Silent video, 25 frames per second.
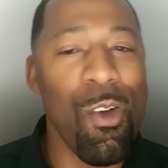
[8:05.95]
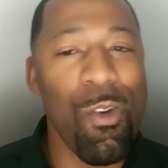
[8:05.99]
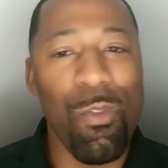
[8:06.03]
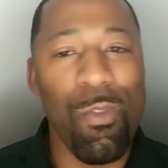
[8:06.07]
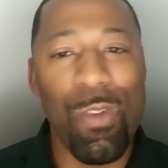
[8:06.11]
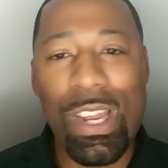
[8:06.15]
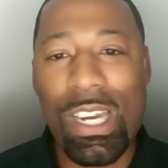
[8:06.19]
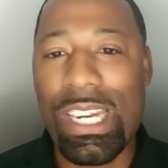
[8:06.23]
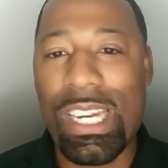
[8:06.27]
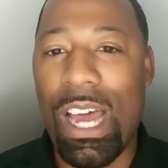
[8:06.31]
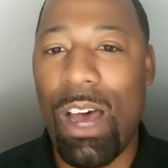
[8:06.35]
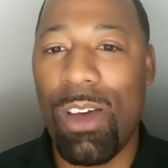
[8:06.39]

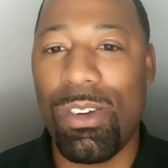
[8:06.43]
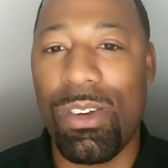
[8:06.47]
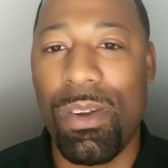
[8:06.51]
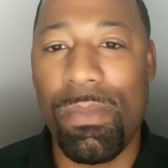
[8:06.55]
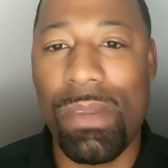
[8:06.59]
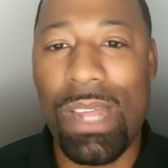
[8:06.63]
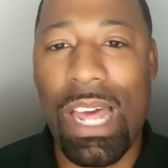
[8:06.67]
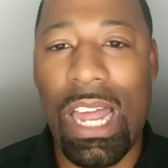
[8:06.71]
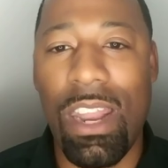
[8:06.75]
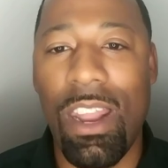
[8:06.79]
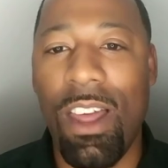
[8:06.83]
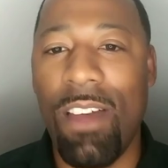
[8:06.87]
Reach out to
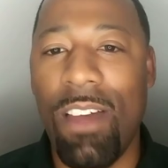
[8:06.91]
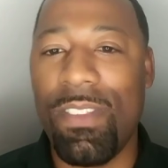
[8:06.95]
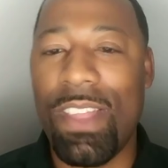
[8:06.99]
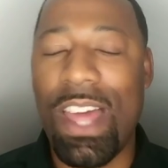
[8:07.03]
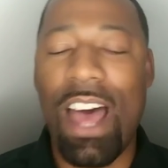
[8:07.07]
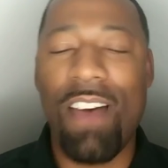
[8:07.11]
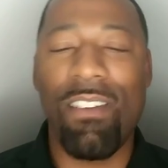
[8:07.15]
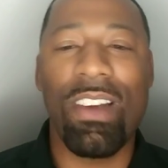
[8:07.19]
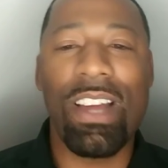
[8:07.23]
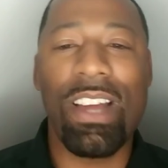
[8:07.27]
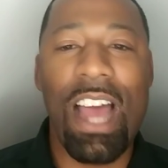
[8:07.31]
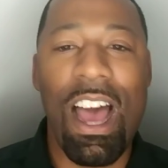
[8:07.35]
me. I'd love to
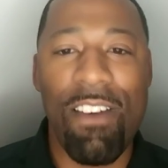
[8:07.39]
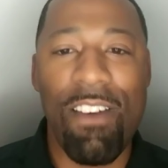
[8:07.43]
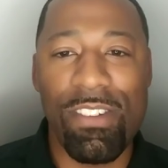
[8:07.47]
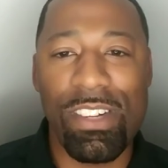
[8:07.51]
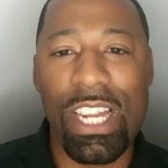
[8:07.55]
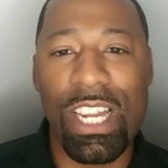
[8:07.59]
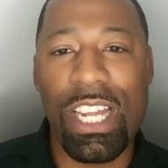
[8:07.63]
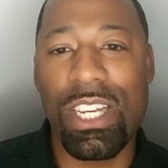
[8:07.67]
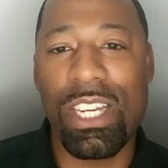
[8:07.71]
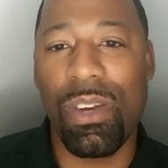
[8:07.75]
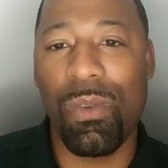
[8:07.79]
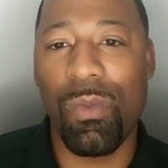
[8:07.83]
have a
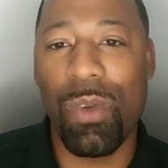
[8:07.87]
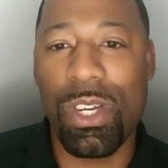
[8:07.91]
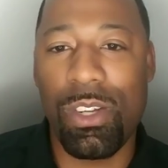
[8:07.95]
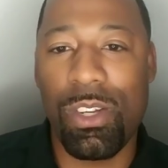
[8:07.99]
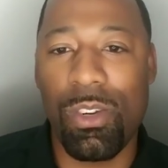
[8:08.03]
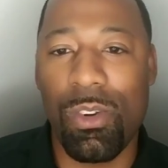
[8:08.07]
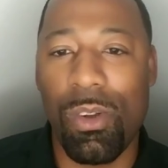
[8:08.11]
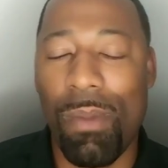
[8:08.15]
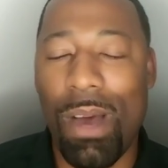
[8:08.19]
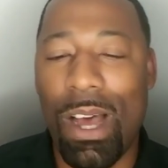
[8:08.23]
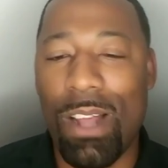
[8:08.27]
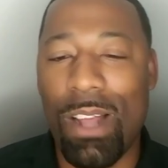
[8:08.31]
conversation with
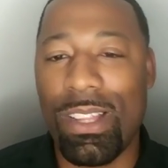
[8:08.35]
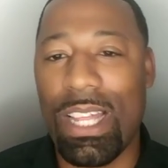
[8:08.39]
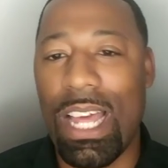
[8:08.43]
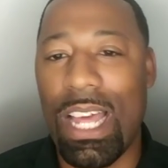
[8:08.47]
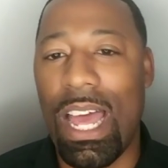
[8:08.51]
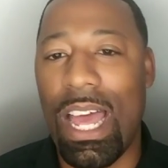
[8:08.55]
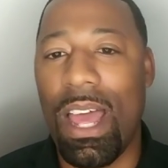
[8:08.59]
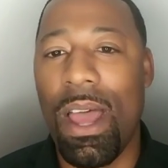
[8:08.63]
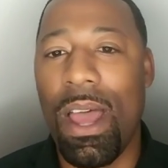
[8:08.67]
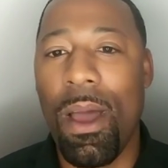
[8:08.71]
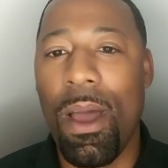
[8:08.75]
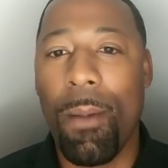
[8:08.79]
you about
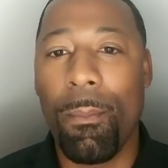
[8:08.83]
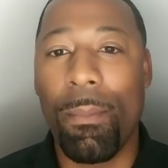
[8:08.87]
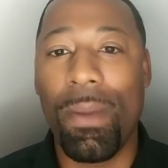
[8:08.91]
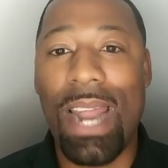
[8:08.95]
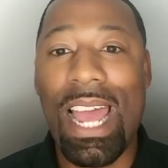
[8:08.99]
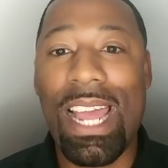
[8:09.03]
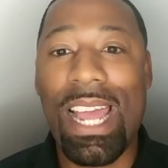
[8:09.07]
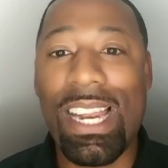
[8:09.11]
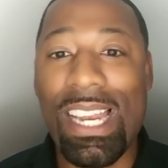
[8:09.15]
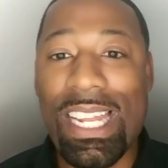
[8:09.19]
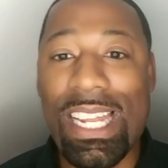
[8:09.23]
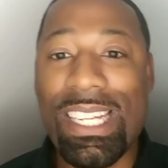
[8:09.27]
that.
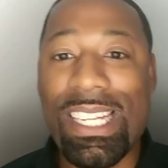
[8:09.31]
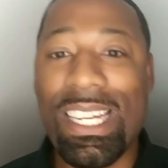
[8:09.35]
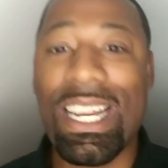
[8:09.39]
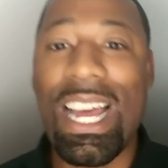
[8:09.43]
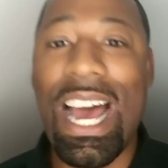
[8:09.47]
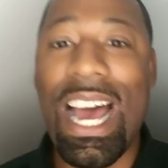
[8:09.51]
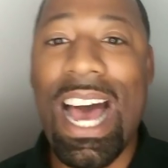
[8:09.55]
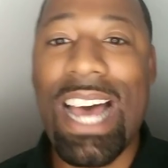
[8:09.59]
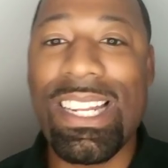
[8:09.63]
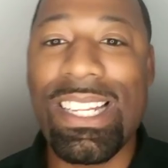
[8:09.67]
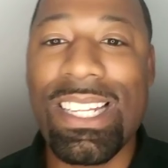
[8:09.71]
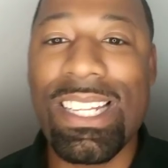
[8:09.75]
But hey, listen,
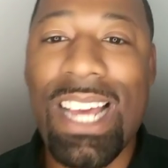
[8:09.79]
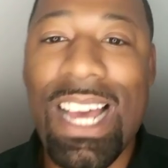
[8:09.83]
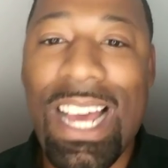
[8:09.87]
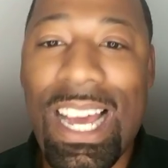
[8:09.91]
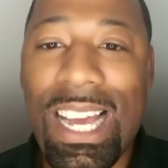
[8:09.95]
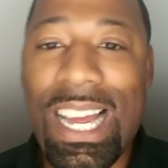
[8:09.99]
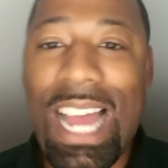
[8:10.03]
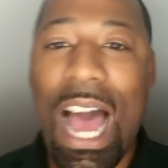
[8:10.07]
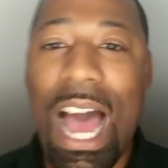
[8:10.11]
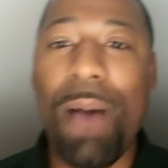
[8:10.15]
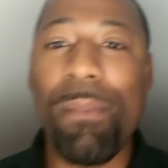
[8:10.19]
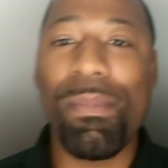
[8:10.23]
guys,
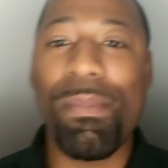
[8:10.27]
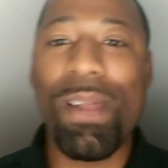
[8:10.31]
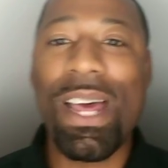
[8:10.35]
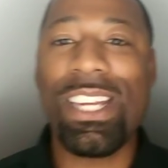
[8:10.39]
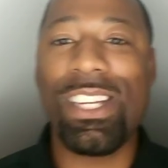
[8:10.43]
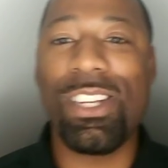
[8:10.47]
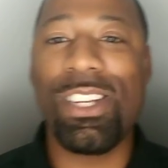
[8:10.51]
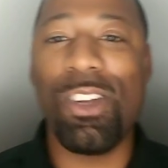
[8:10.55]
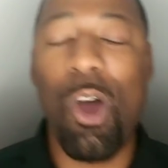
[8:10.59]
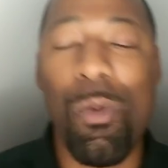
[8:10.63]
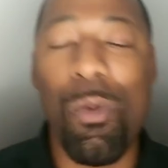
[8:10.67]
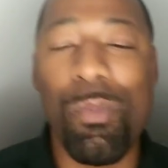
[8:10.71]
God
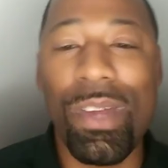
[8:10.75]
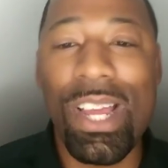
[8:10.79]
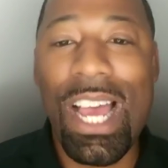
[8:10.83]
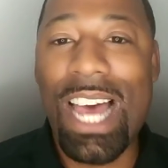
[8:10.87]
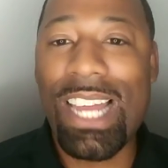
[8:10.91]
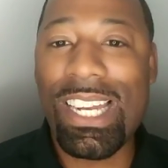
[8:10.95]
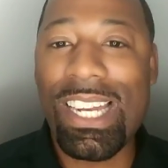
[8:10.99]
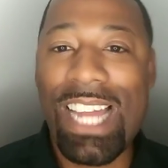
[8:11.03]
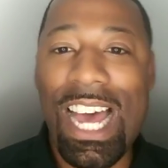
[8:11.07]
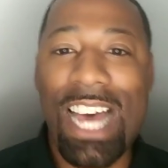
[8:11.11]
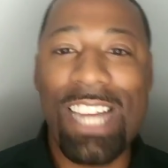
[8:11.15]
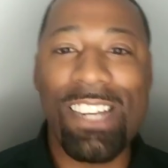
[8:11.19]
bless you. Hope you
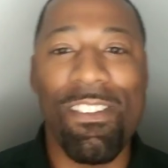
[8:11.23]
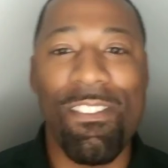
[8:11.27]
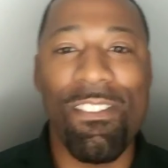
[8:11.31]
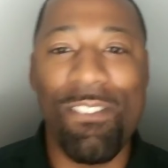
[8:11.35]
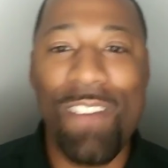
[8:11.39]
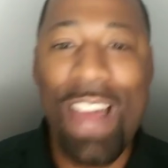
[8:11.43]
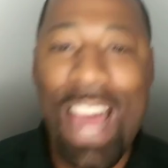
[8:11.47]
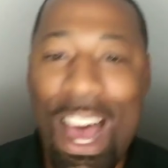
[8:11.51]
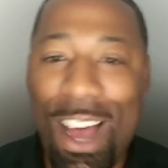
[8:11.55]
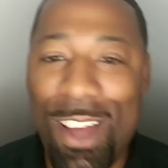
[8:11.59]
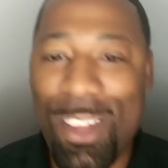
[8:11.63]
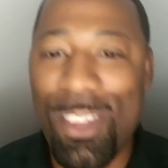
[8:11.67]
guys got some
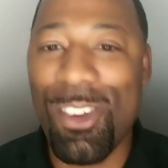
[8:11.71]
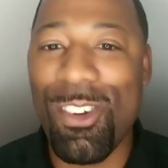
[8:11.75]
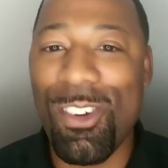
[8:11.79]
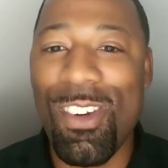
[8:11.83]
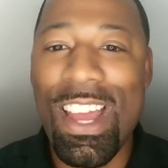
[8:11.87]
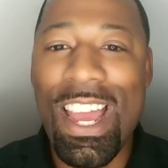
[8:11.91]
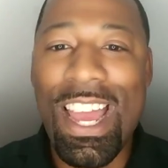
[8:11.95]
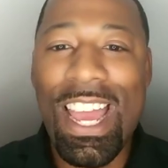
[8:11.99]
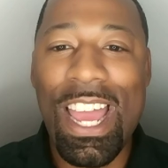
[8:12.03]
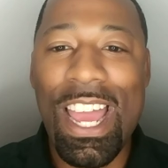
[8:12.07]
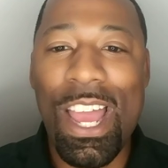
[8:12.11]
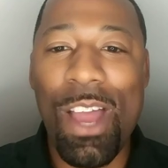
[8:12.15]
value
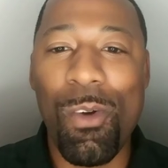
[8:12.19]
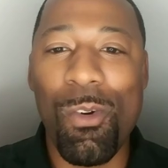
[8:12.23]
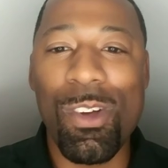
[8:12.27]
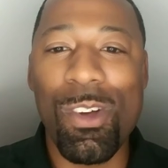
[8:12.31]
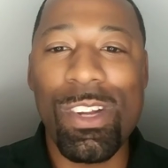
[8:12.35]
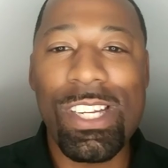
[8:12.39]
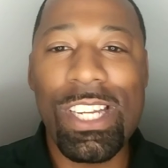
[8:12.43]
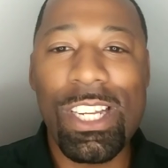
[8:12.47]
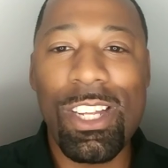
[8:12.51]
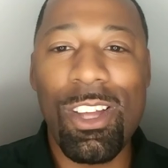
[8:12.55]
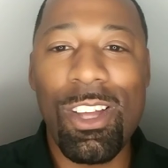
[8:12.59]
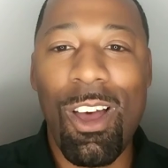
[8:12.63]
and
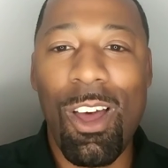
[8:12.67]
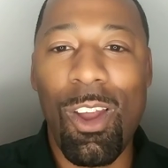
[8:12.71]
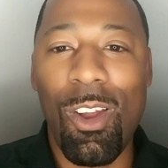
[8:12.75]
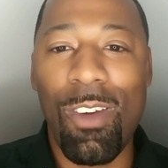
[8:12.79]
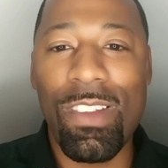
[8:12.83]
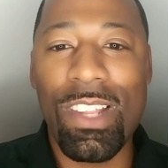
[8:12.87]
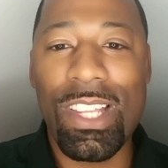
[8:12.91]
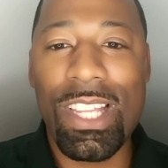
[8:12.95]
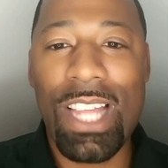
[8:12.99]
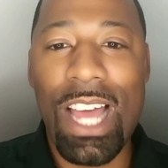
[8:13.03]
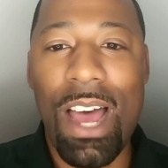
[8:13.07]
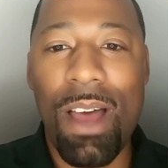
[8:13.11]
we'll see you all
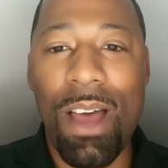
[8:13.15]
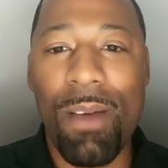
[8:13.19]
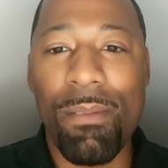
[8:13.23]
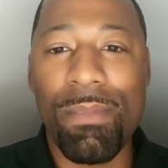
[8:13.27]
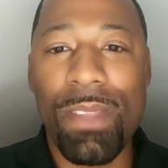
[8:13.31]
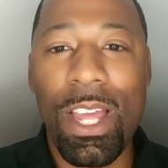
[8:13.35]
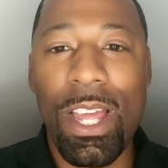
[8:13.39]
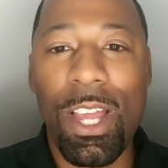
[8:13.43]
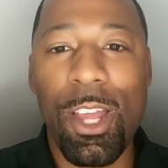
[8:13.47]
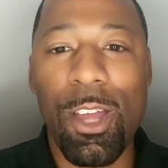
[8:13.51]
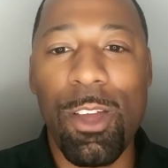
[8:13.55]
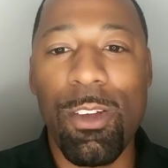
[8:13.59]
over the top.
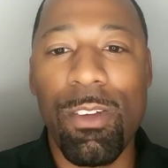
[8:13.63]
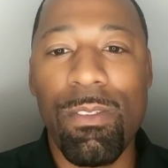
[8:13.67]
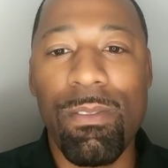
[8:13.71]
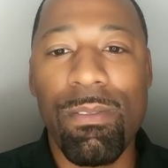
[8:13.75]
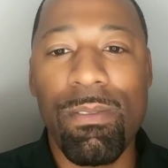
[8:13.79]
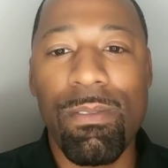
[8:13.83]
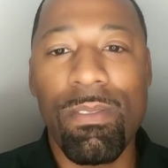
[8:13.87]
Take care.